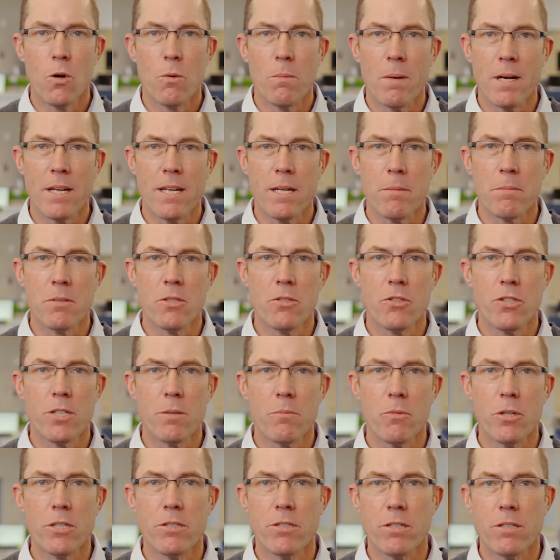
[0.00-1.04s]
my name is
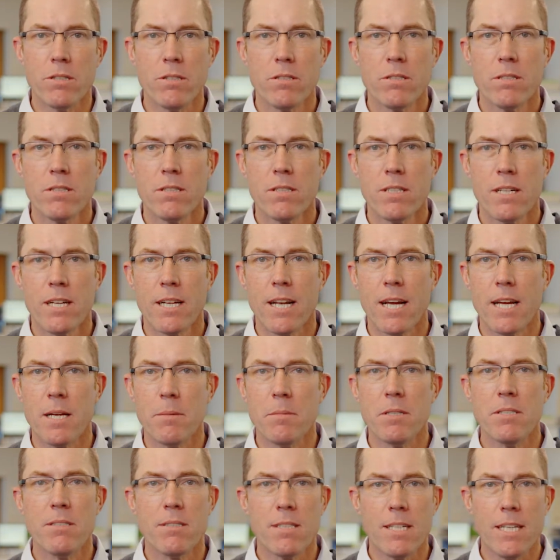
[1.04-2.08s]
Jim Richards, and I am
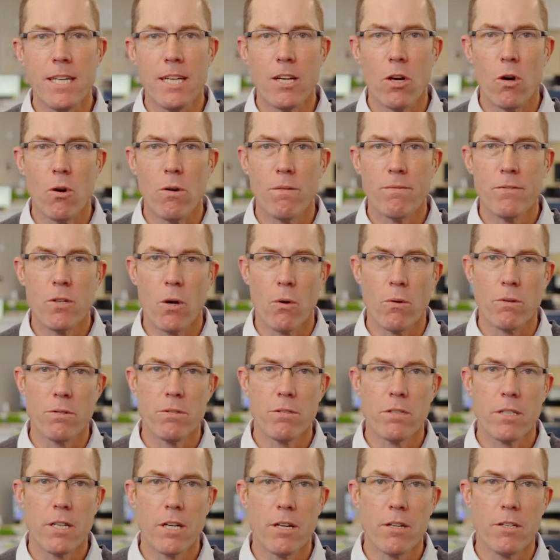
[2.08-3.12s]
the CEO of Total
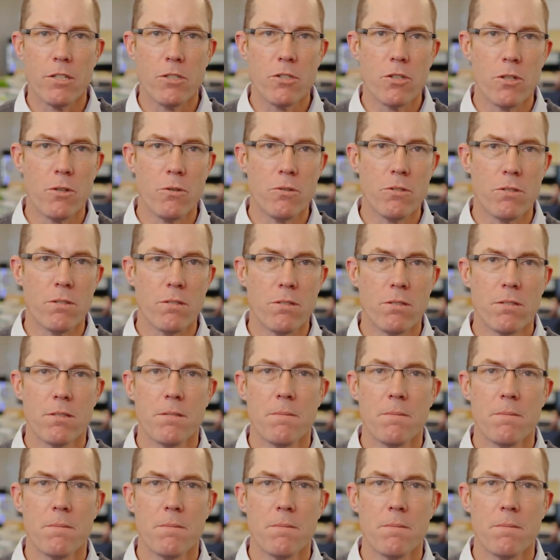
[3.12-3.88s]
Security Solutions.